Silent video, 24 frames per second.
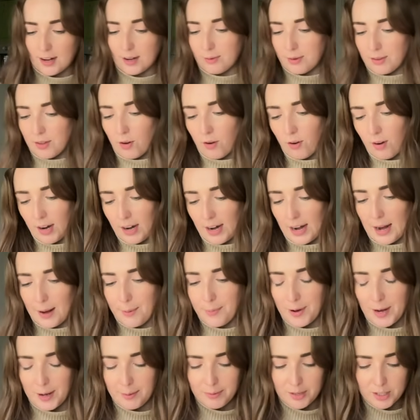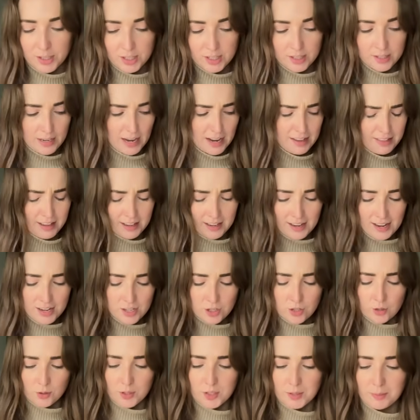with Or. I think I
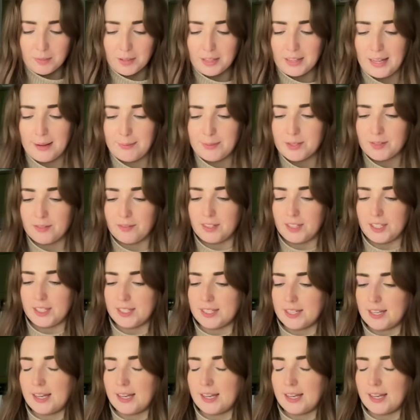showed some clips of these